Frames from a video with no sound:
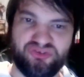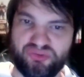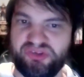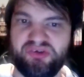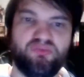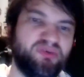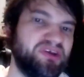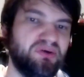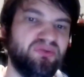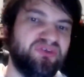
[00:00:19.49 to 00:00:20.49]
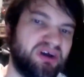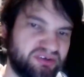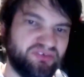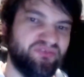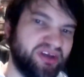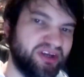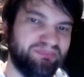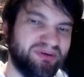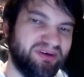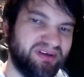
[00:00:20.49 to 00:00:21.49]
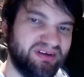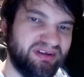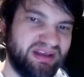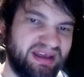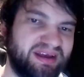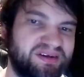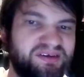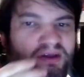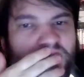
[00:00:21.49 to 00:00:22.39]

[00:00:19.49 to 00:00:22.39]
to the real Dr. Vegapunk. And